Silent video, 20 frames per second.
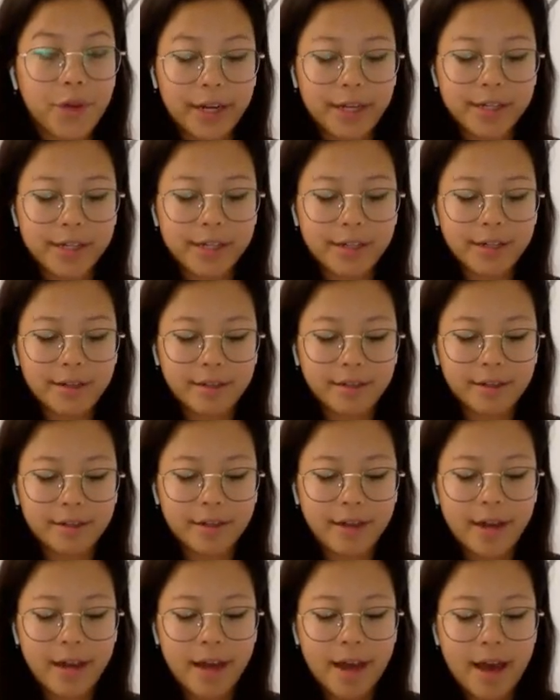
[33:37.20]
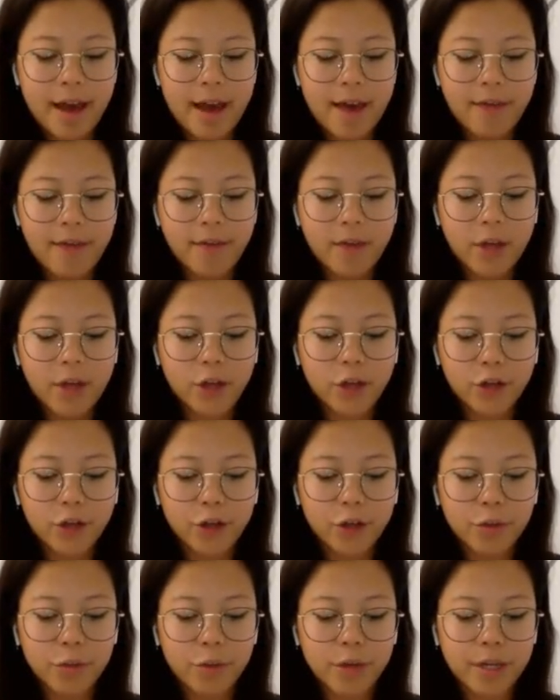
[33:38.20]
Great. And then you're
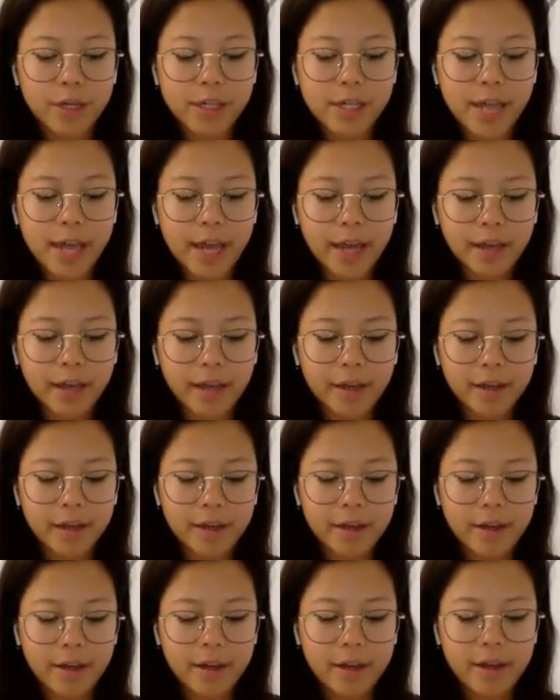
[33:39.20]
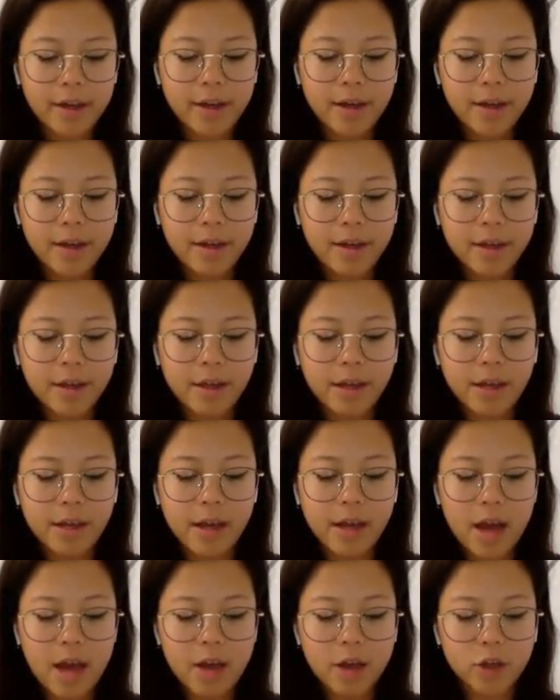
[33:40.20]
going to want to take
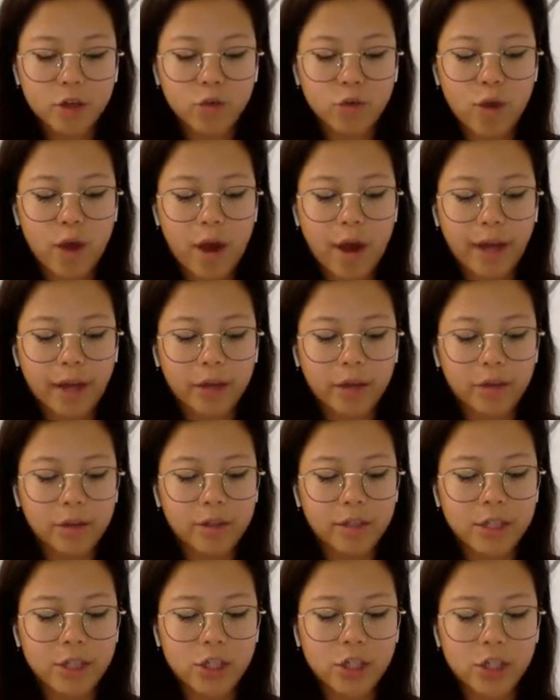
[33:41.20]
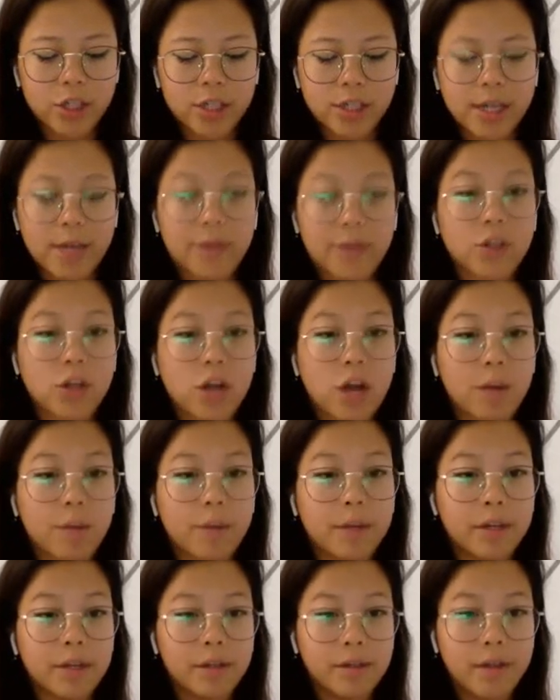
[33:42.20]
the triangle that's just at the top
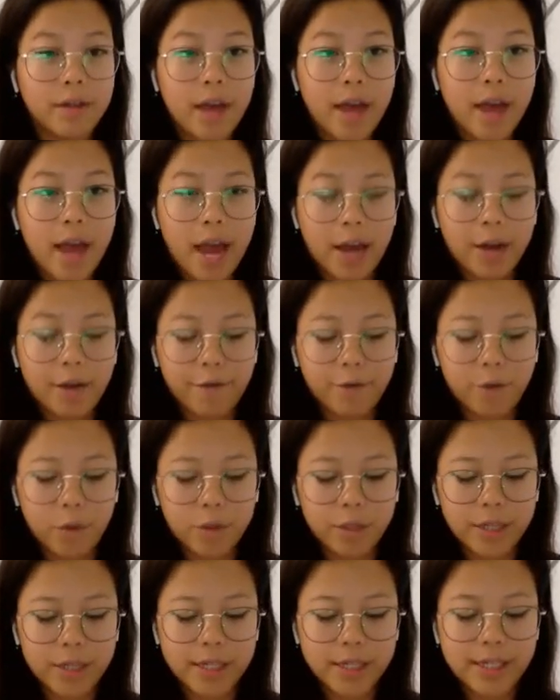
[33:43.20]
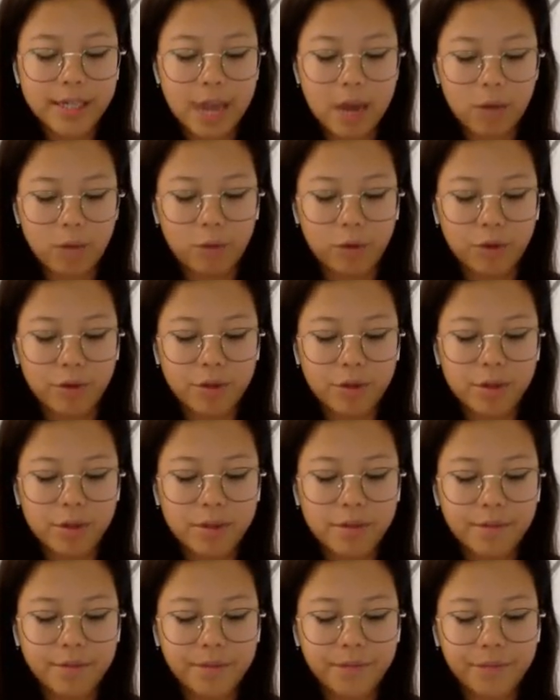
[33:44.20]
here and fold it downwards